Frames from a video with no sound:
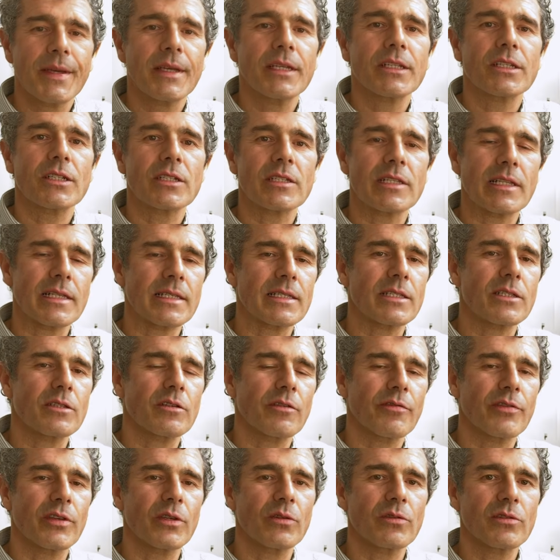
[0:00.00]
just listen to
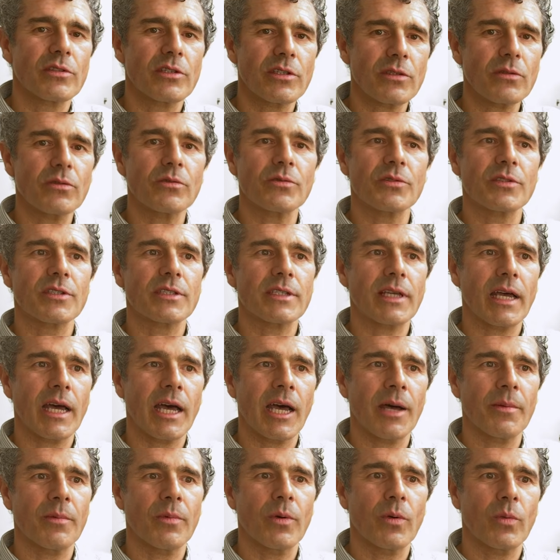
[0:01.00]
a few tunes
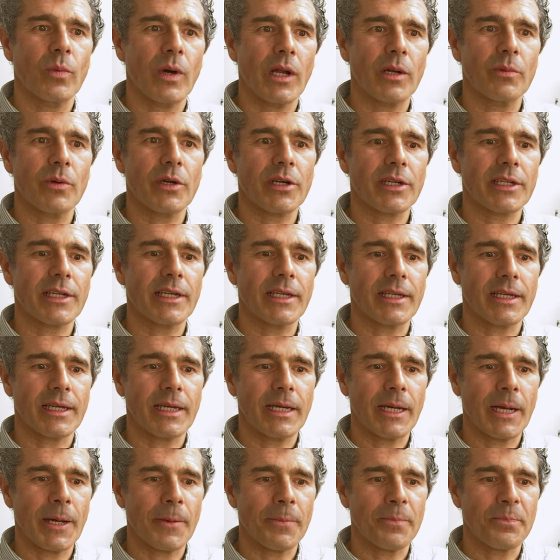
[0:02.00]
while
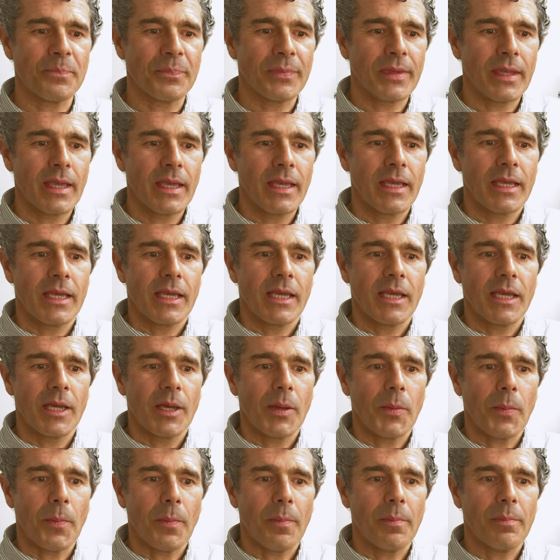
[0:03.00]
working.
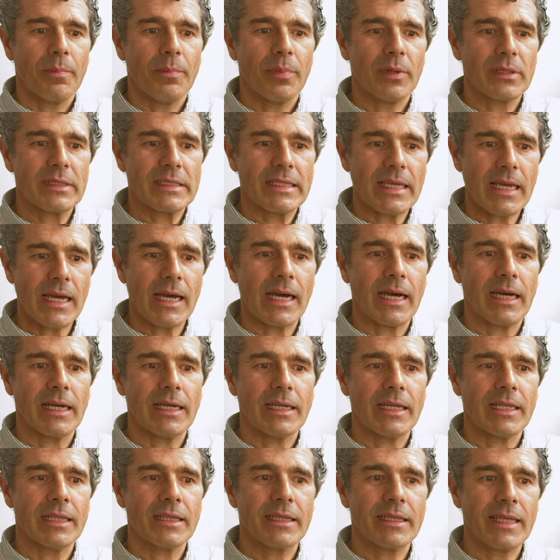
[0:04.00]
But yeah,
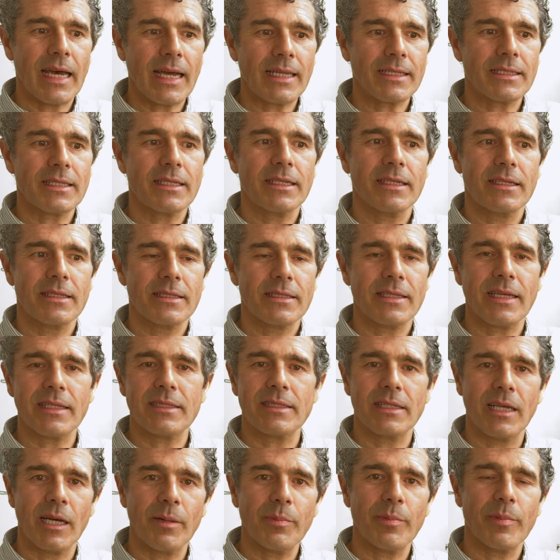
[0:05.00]
in that
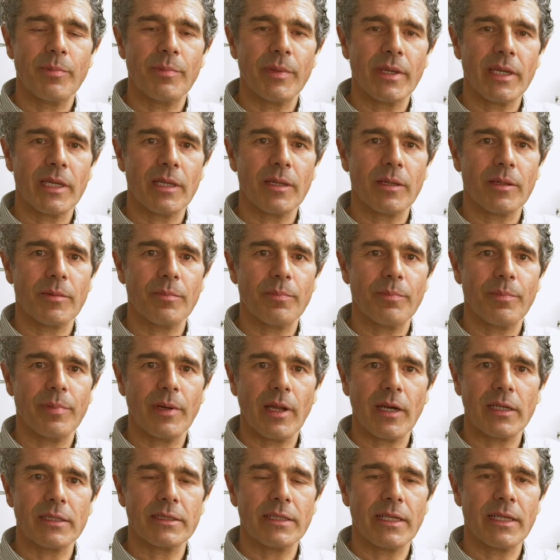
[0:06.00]
setup, being
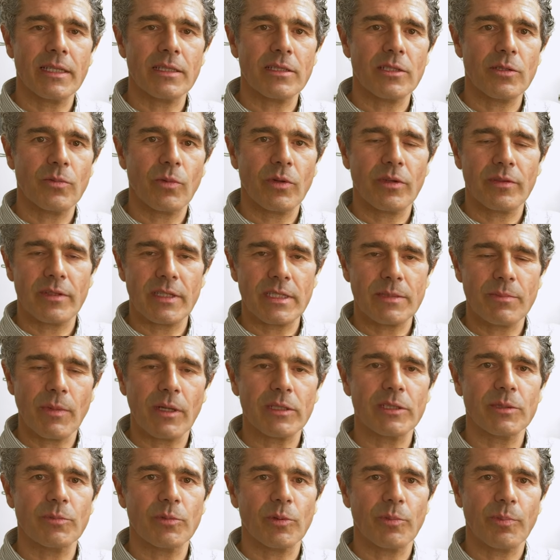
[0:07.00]
plugged into one of these
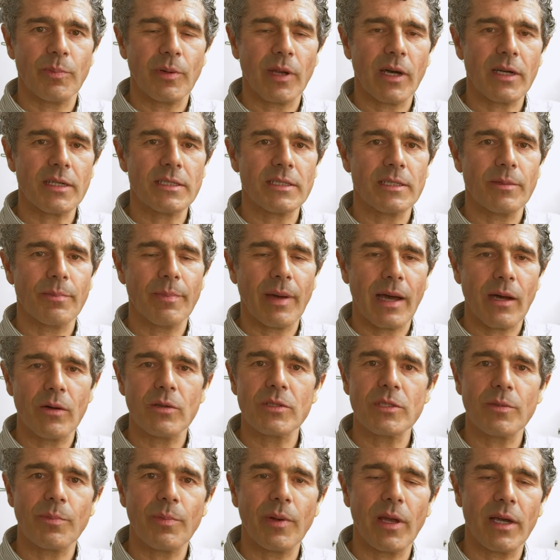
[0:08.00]
multiple plugs, the power
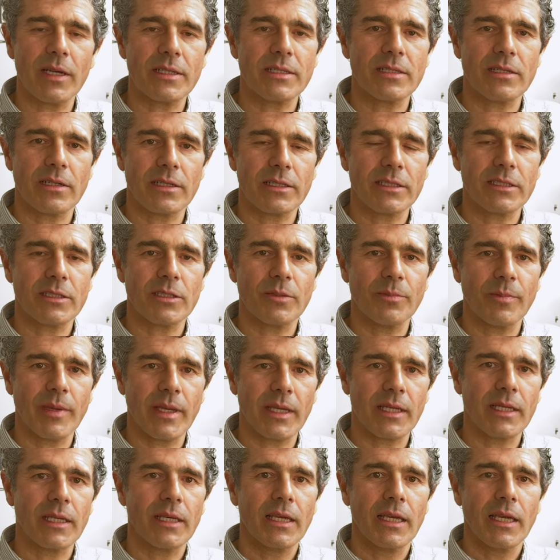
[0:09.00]
supply started to
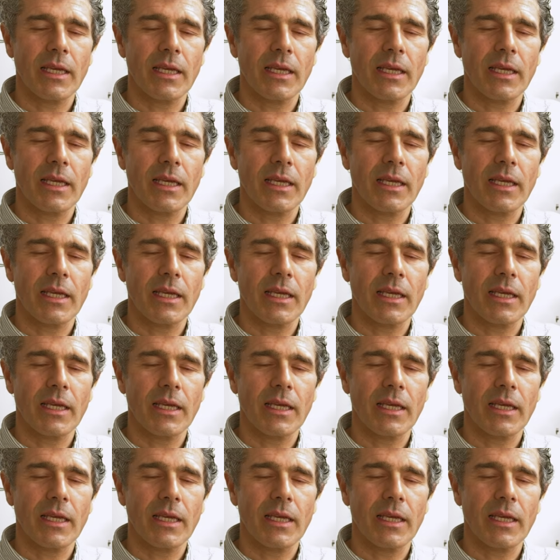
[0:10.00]
make